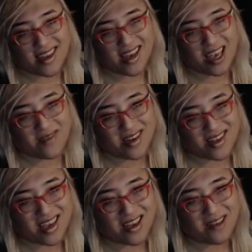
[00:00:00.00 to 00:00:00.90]
I
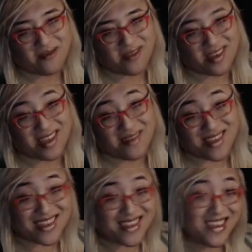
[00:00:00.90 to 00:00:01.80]
haven't fully leveled
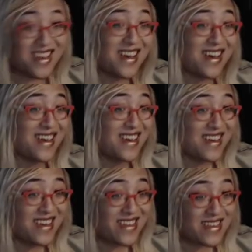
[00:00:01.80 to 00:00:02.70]
this.
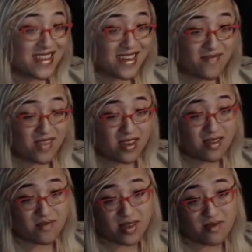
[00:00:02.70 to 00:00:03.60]
It's because I
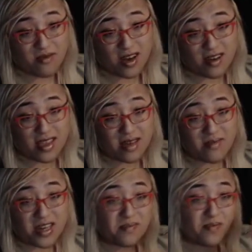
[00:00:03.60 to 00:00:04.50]
don't play water that
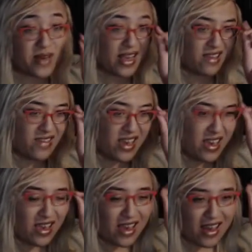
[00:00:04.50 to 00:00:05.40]
much. But anyway,
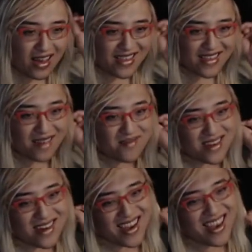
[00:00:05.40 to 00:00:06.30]
I'm sorry.